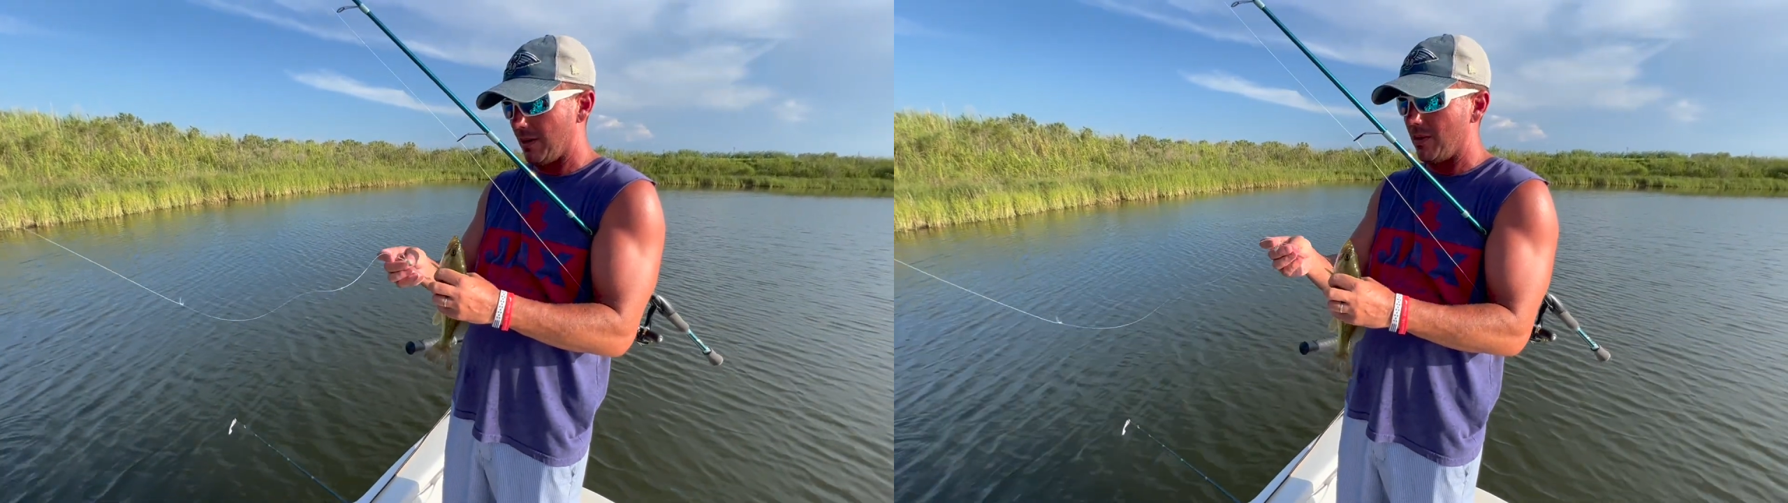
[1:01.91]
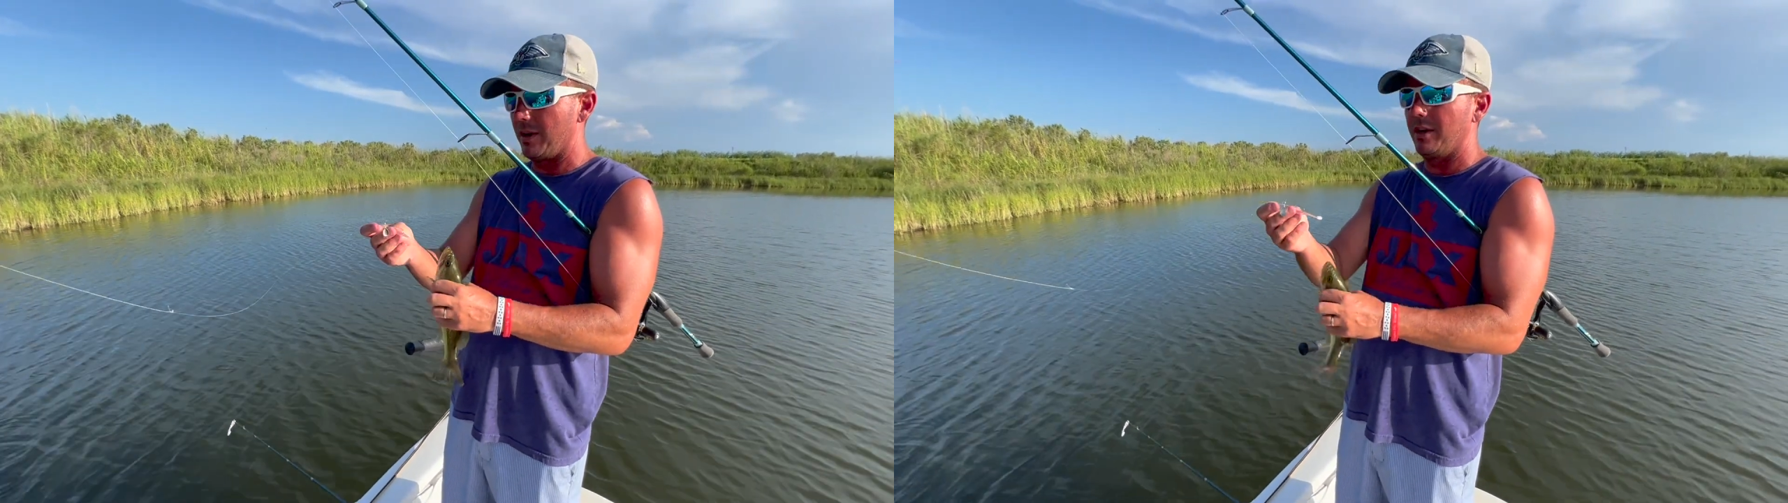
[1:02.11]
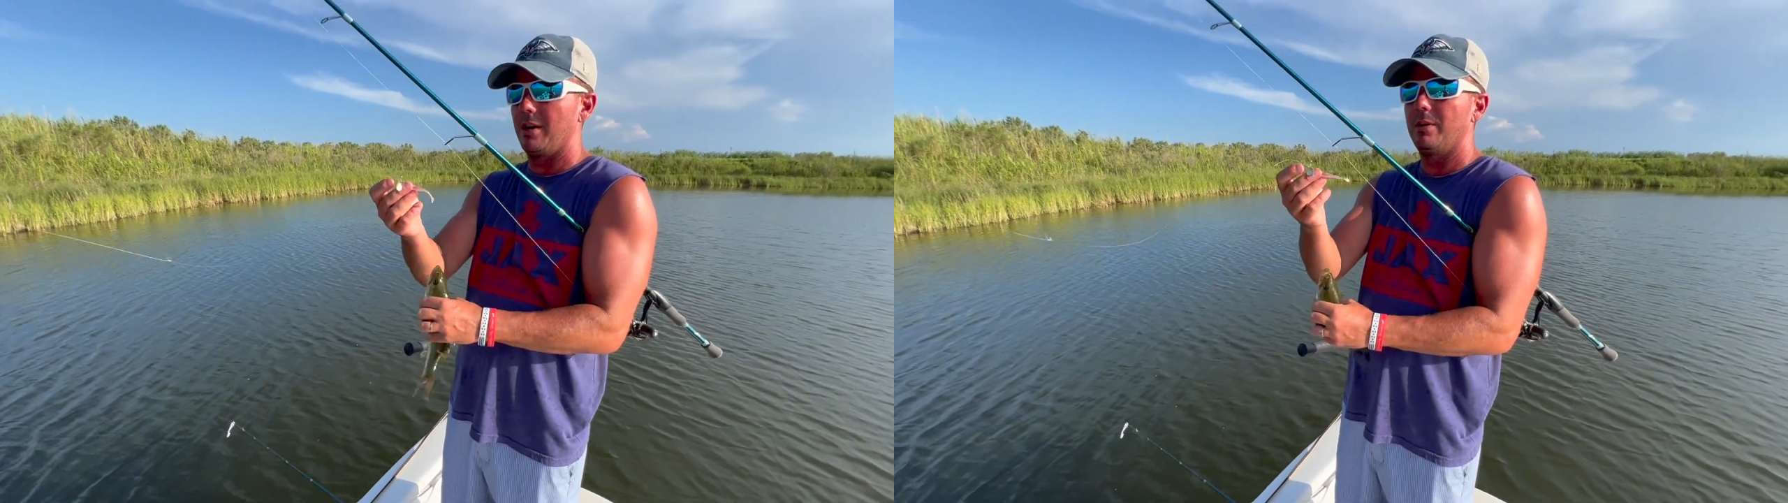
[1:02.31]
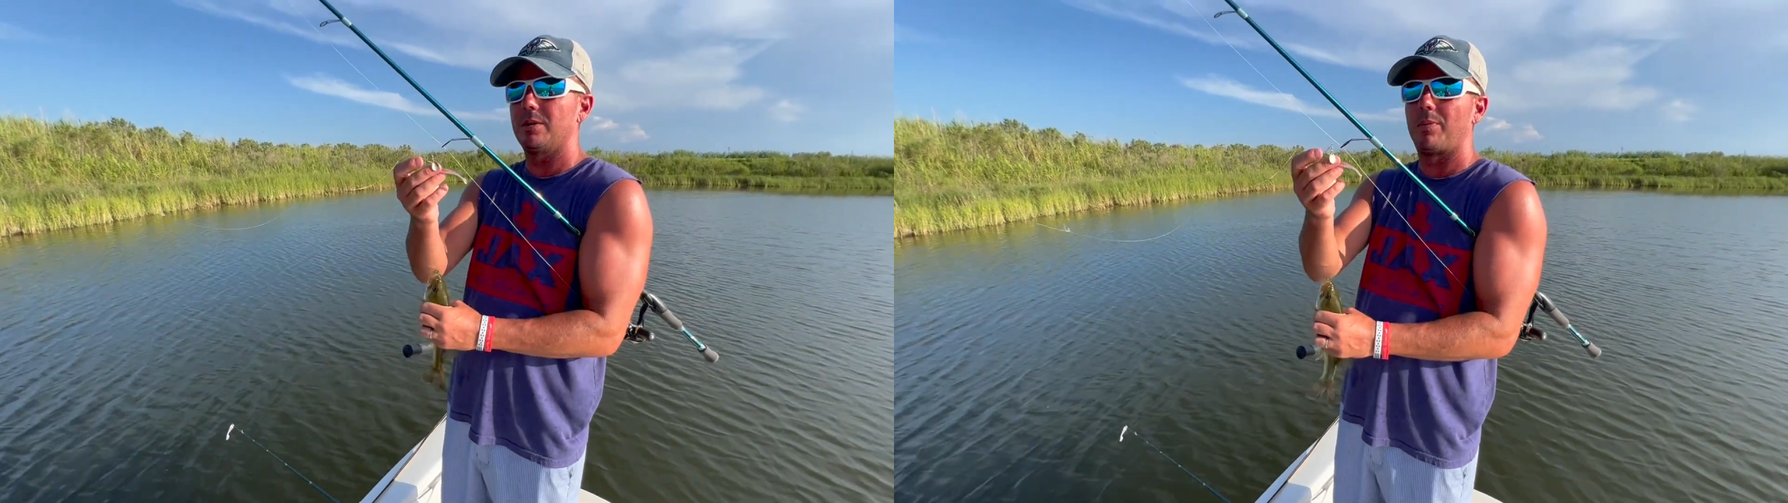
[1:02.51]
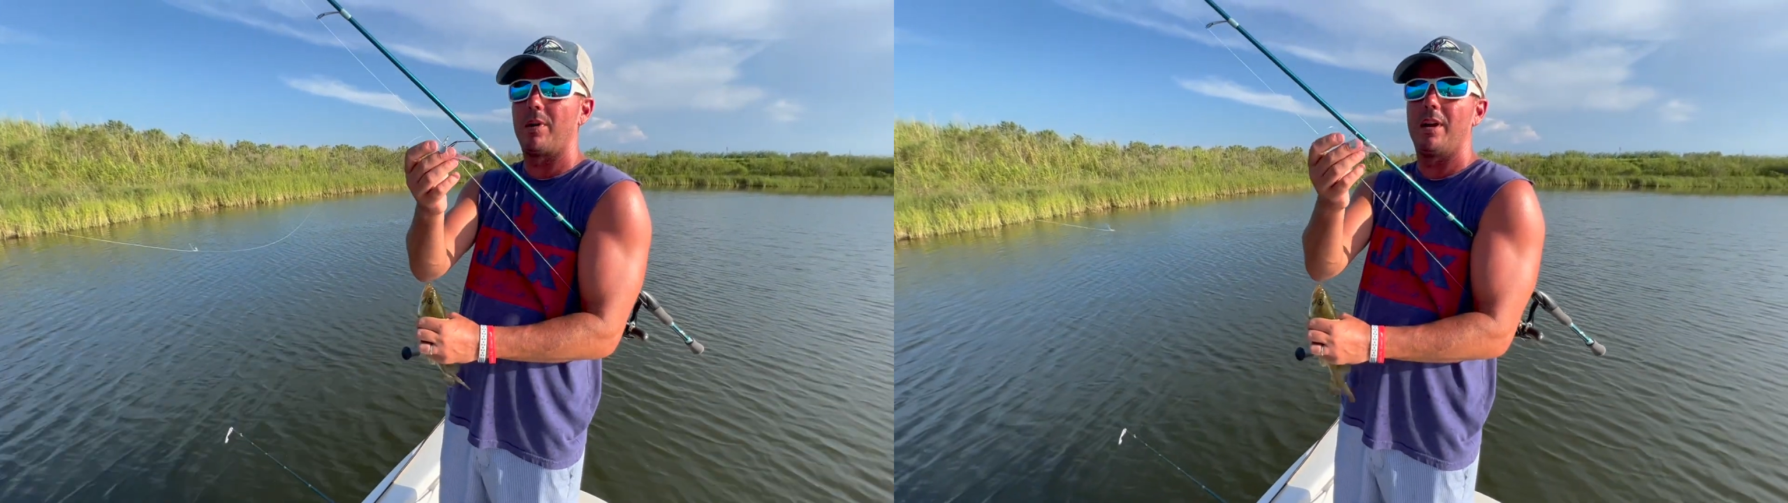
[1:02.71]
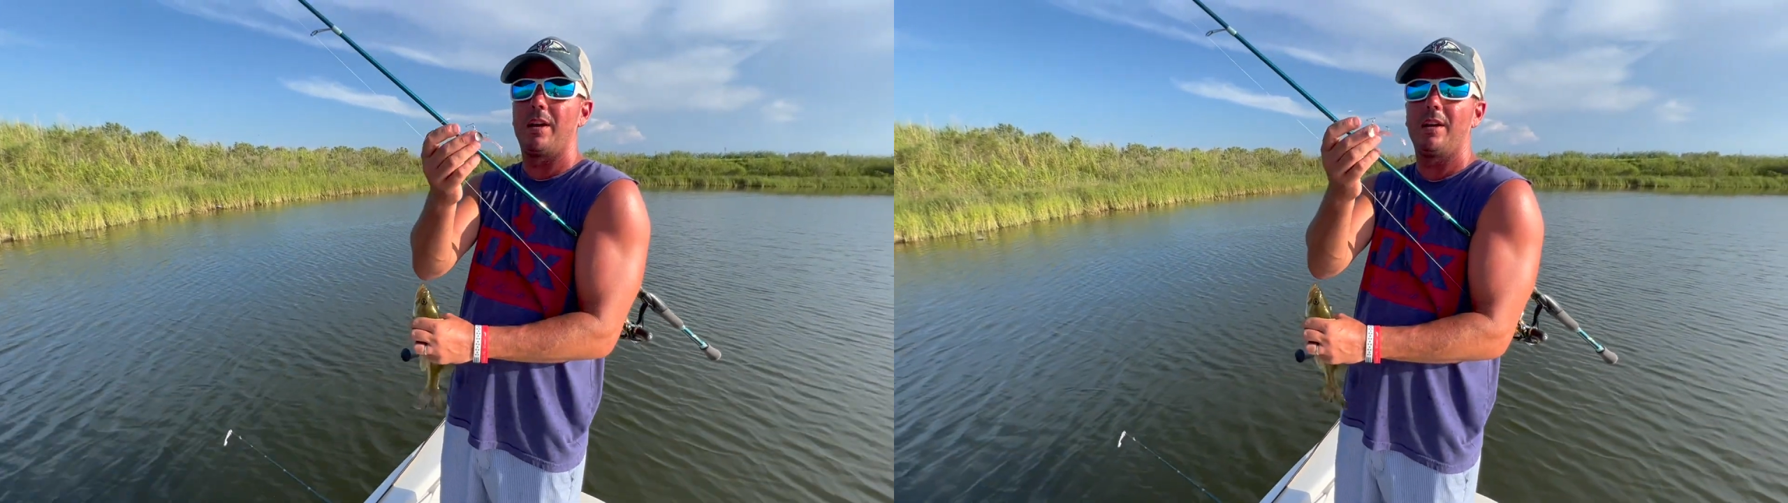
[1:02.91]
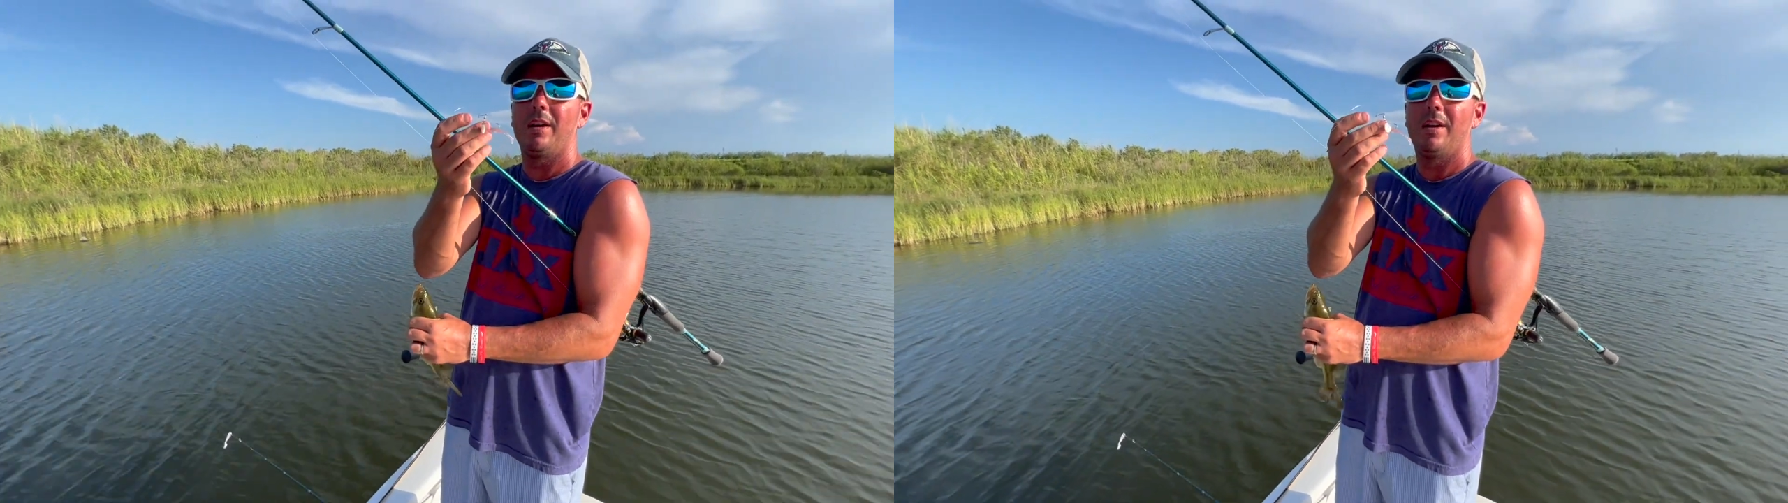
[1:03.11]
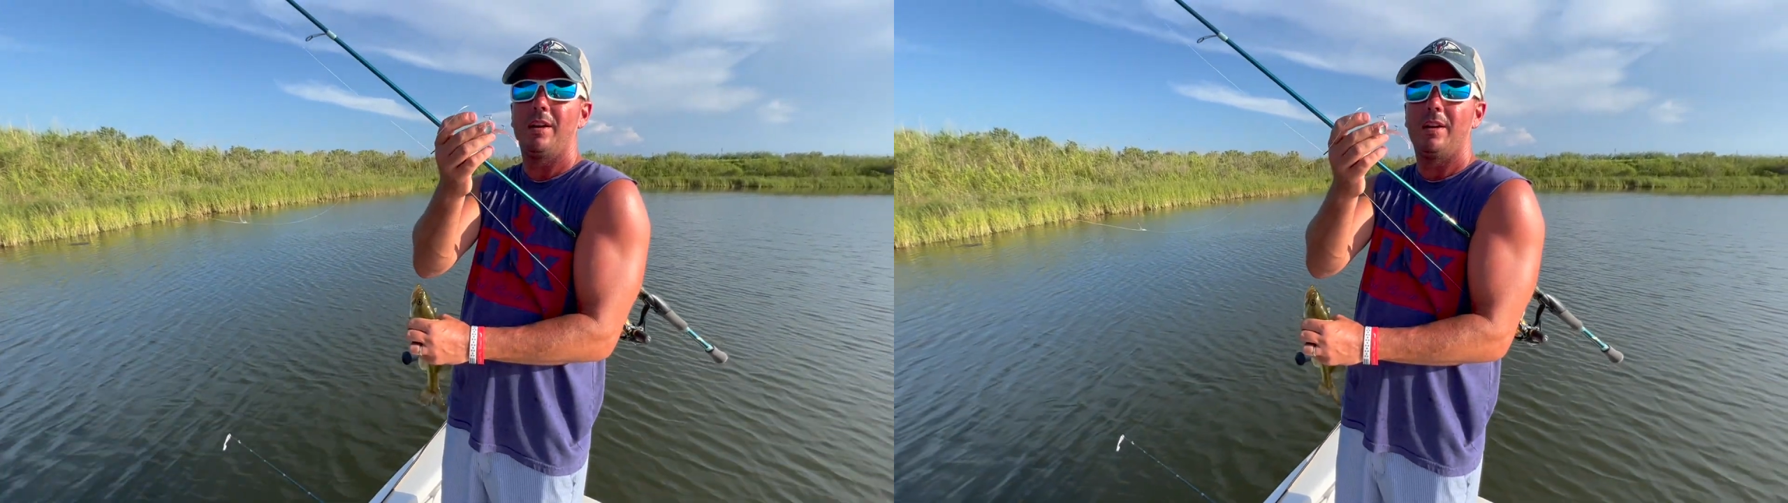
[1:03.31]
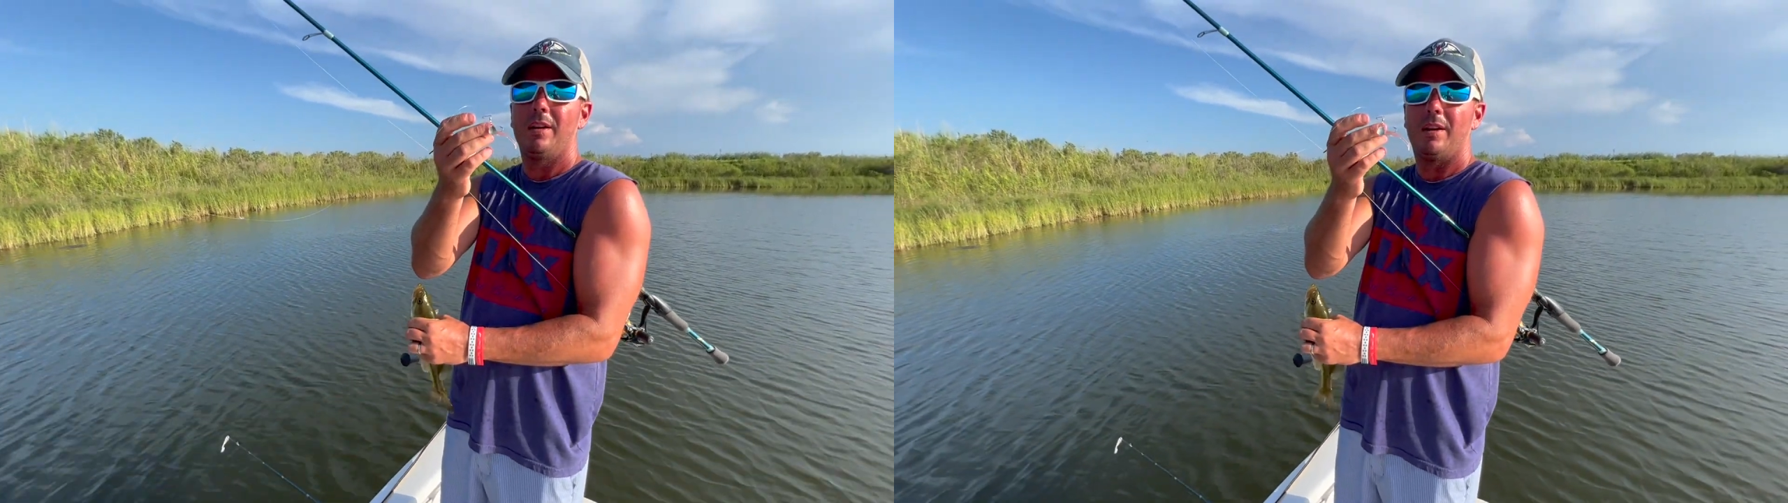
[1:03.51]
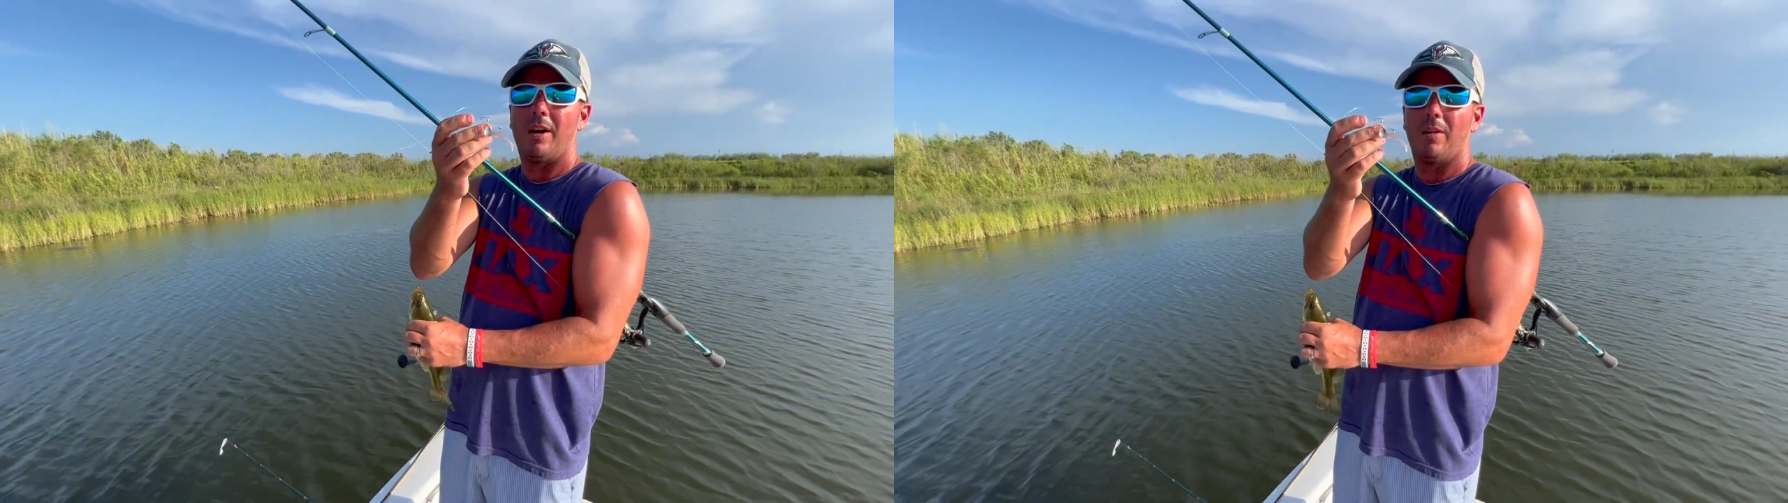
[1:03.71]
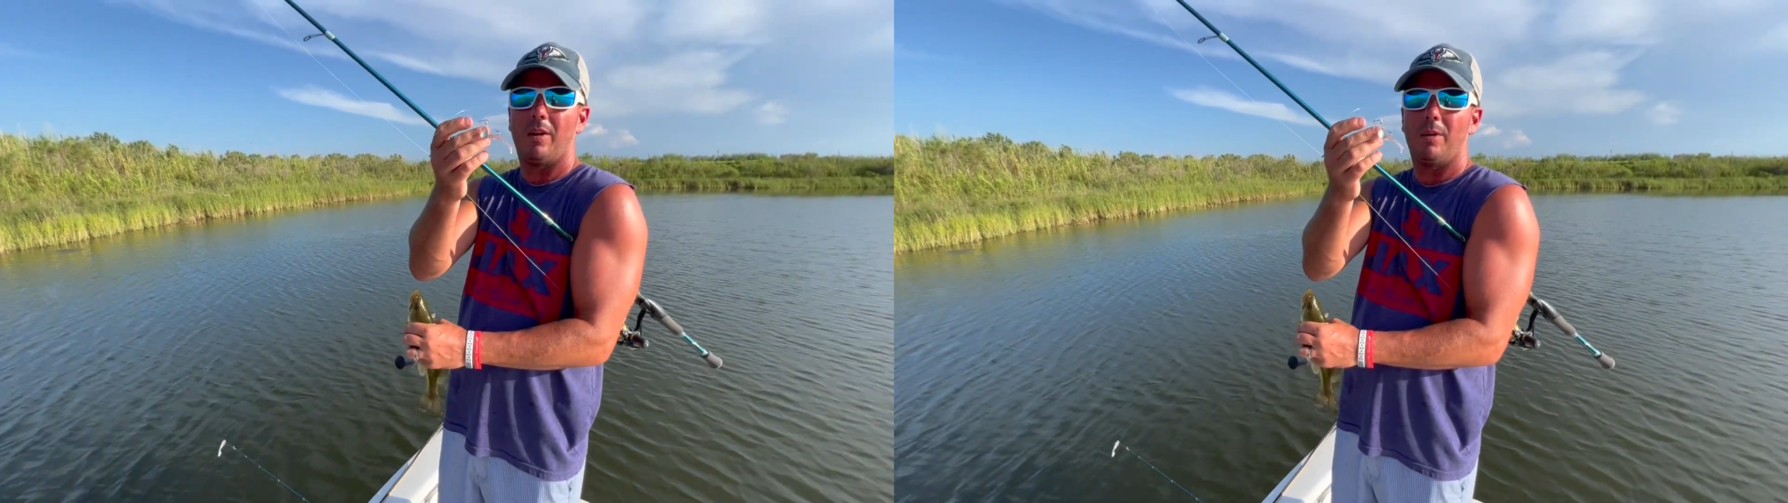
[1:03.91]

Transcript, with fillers: wanted to do is bring a little